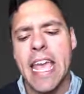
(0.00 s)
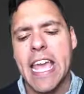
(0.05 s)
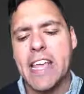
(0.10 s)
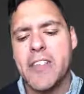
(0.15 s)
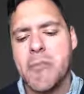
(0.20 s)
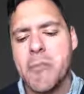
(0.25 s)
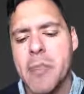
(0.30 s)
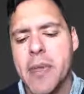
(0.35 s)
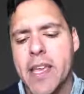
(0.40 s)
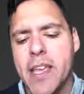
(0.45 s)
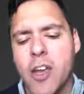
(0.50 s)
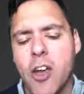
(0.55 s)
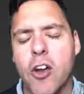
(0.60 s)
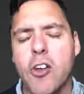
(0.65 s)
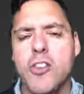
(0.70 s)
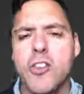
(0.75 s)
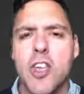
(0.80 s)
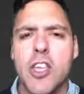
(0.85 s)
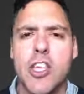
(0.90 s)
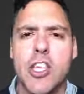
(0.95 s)
is
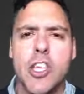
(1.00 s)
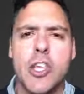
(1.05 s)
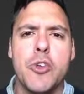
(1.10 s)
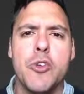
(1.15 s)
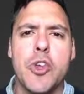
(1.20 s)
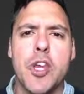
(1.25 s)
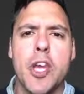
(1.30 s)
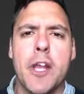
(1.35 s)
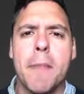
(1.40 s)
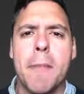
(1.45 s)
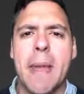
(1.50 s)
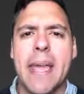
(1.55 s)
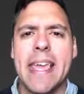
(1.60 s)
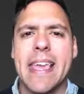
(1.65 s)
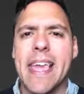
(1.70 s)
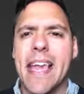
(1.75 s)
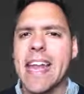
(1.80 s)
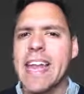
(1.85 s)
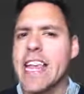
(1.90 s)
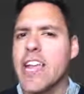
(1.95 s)
because you can
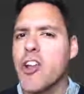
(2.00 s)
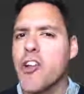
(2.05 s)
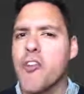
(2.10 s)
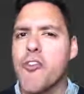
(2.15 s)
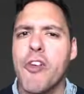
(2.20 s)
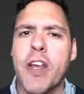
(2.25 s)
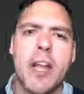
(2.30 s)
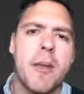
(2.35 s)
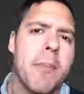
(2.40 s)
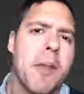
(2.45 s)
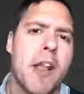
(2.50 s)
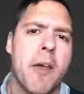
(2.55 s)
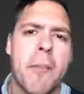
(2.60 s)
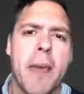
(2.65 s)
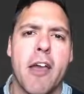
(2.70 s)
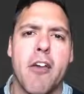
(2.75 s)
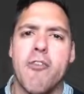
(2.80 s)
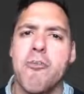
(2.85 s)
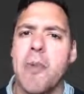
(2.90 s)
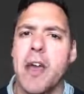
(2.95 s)
make an incredible
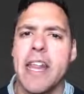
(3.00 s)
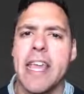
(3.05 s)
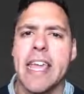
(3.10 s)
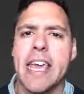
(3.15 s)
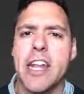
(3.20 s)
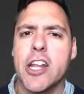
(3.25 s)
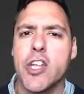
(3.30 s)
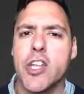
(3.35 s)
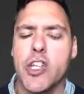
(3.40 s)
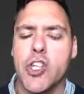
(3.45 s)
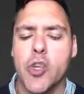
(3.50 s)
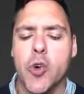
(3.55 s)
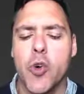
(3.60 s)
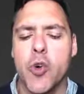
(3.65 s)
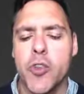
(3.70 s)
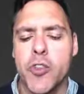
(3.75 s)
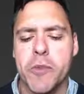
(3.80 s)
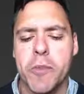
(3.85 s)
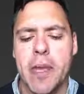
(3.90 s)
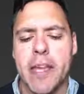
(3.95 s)
amount of money in a
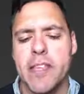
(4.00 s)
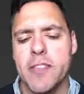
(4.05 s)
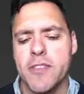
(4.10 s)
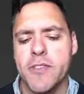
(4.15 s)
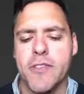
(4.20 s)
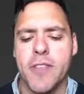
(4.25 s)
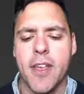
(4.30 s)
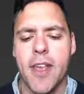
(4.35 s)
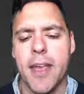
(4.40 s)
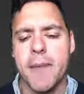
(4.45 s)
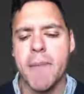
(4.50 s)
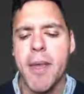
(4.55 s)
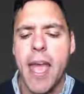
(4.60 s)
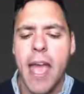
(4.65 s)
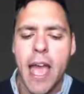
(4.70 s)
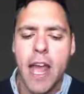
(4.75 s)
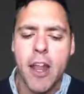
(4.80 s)
short space of time.